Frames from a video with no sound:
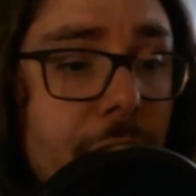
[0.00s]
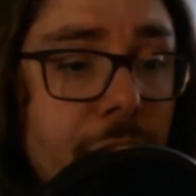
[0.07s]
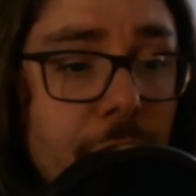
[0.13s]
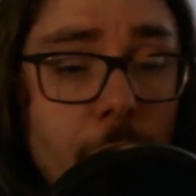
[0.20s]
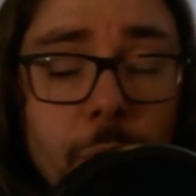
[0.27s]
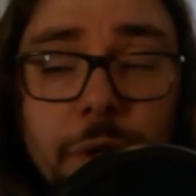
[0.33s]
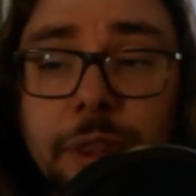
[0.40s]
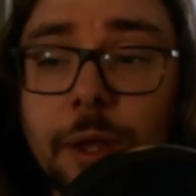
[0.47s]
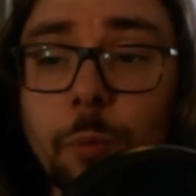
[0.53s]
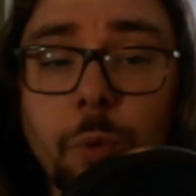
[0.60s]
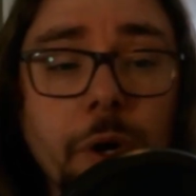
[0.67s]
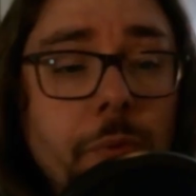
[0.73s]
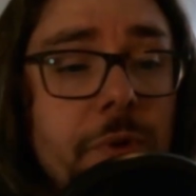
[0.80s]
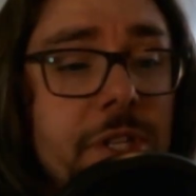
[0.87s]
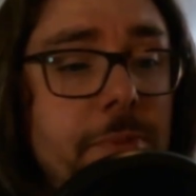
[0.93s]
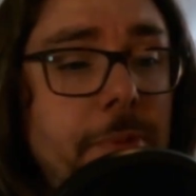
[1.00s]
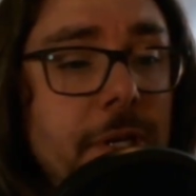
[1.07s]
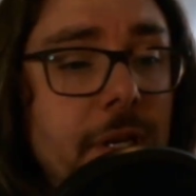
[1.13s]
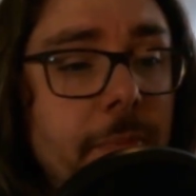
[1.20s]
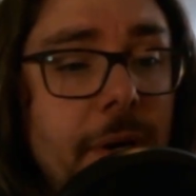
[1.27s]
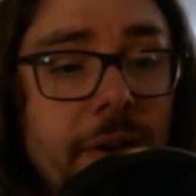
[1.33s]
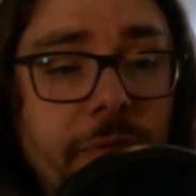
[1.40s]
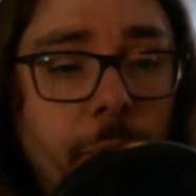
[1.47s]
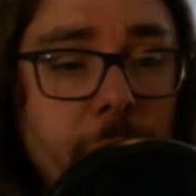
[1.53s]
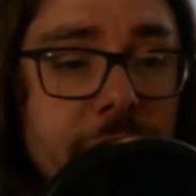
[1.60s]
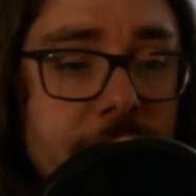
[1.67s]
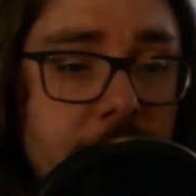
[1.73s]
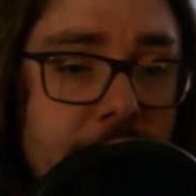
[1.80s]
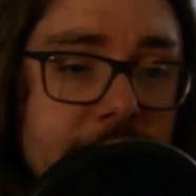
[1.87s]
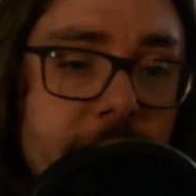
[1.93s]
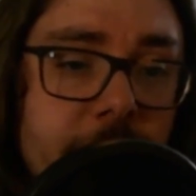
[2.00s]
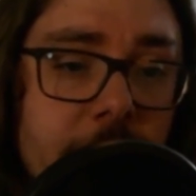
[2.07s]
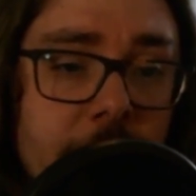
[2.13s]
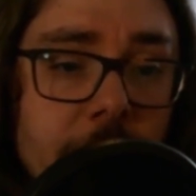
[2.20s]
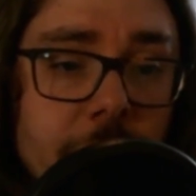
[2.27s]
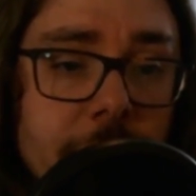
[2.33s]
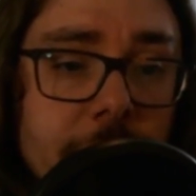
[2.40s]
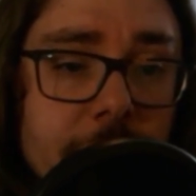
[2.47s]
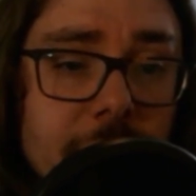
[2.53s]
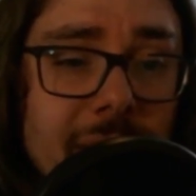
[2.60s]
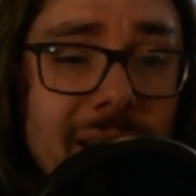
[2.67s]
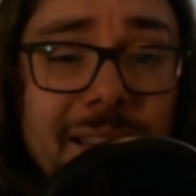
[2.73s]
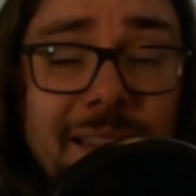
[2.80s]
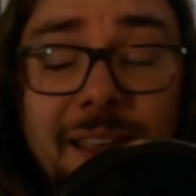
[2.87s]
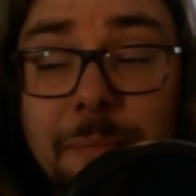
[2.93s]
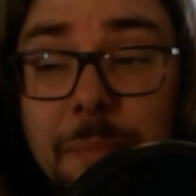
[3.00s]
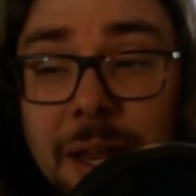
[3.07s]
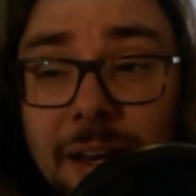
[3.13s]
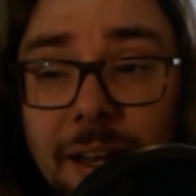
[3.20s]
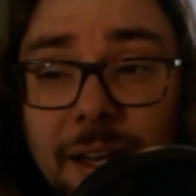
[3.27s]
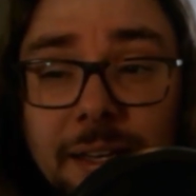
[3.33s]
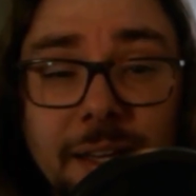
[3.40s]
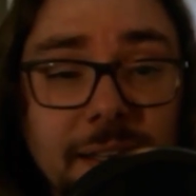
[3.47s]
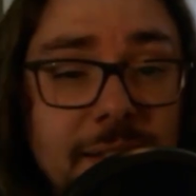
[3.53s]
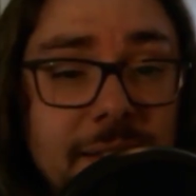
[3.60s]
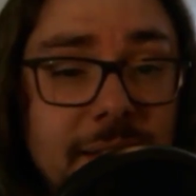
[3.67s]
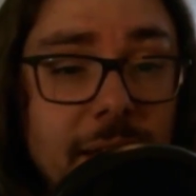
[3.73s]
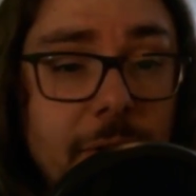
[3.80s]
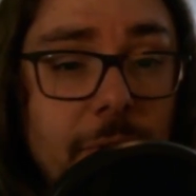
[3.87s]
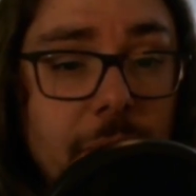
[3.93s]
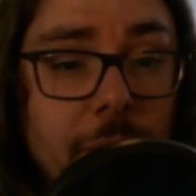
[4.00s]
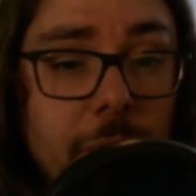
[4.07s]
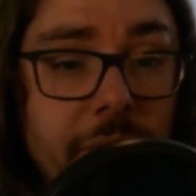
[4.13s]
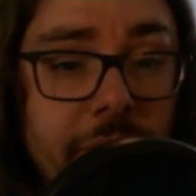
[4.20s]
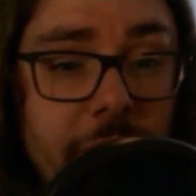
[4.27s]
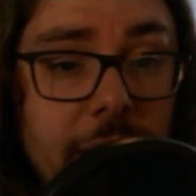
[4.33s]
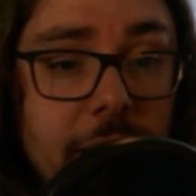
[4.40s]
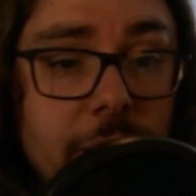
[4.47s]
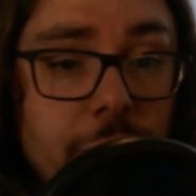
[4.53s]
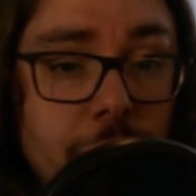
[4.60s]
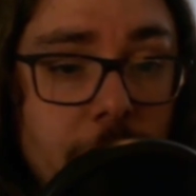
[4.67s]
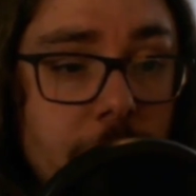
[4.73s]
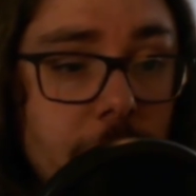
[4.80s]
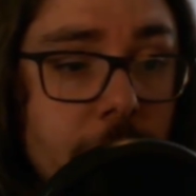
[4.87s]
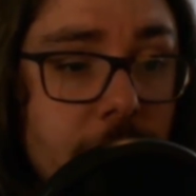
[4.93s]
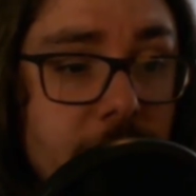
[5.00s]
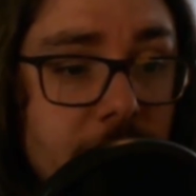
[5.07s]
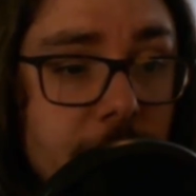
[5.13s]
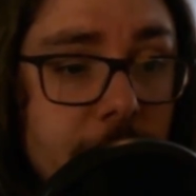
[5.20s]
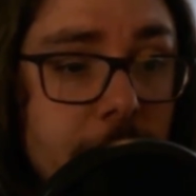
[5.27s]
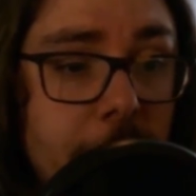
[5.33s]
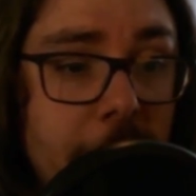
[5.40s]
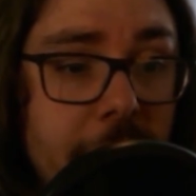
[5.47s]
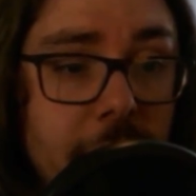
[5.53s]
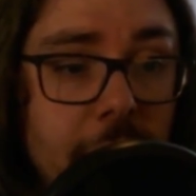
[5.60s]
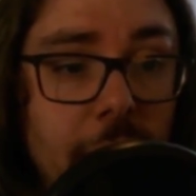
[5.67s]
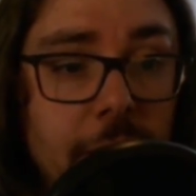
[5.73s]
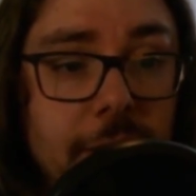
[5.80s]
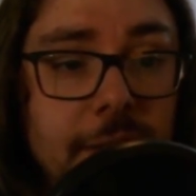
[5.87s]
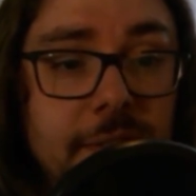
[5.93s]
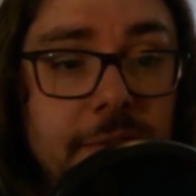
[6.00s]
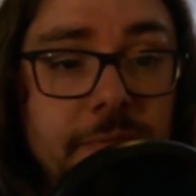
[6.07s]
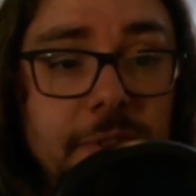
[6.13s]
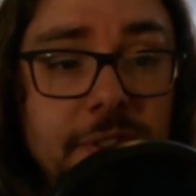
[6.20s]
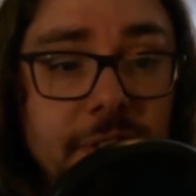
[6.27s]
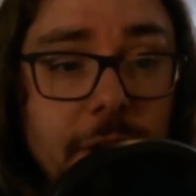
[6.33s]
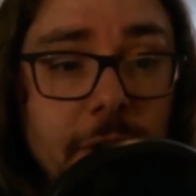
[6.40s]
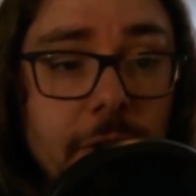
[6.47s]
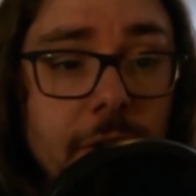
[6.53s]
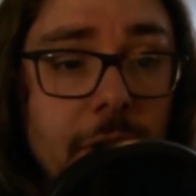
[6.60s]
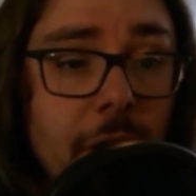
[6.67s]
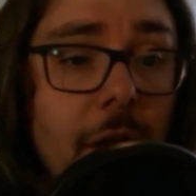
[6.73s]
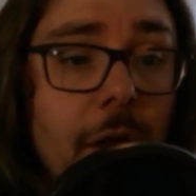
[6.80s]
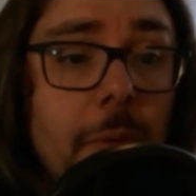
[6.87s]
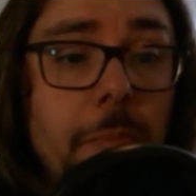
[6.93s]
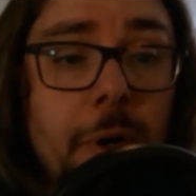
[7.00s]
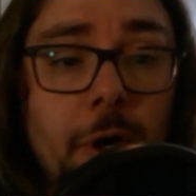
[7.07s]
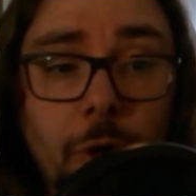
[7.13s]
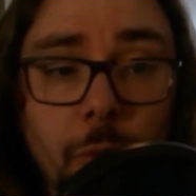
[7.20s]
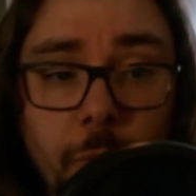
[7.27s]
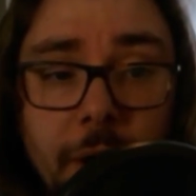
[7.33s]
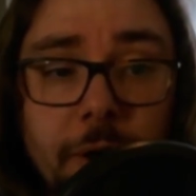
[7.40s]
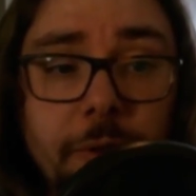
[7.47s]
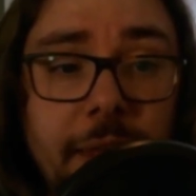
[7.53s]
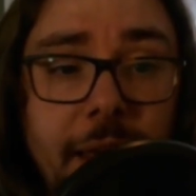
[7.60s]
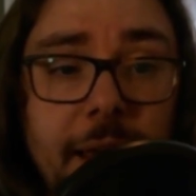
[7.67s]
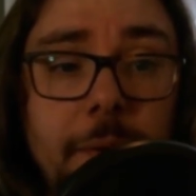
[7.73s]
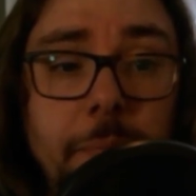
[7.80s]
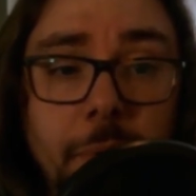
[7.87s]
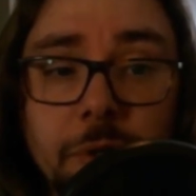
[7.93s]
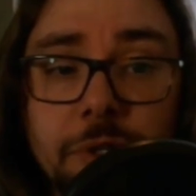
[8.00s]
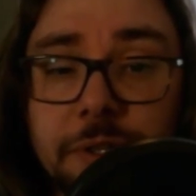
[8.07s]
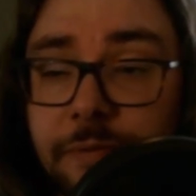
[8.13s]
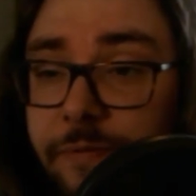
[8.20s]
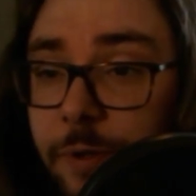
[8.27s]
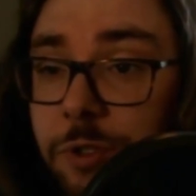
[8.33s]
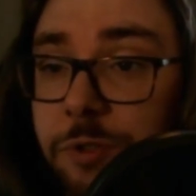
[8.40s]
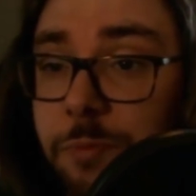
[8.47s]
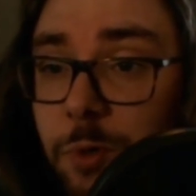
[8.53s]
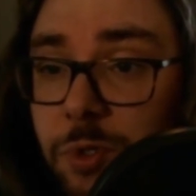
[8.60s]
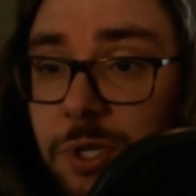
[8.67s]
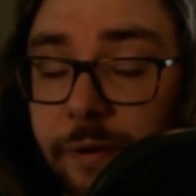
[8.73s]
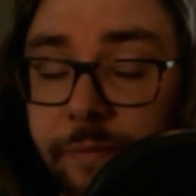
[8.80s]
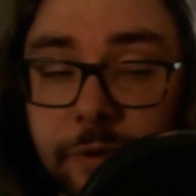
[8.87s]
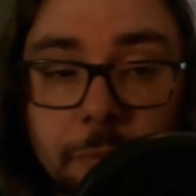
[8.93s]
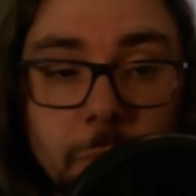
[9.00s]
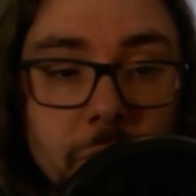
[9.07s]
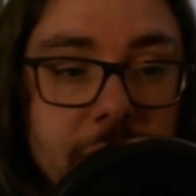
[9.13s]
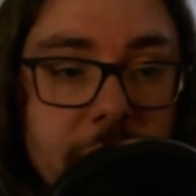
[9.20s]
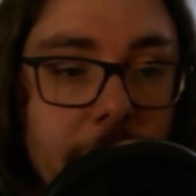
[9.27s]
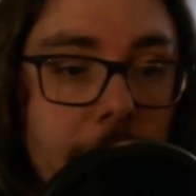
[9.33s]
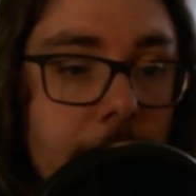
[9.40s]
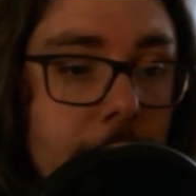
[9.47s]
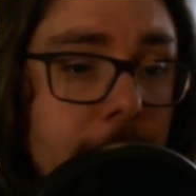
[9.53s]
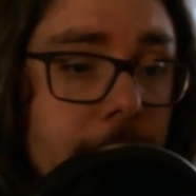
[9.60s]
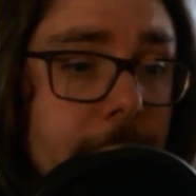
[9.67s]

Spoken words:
Note that when we speak about voice classifications, they may not necessarily reflect the gender assumed by the audience of the singer, but are where that person feels most comfortable singing.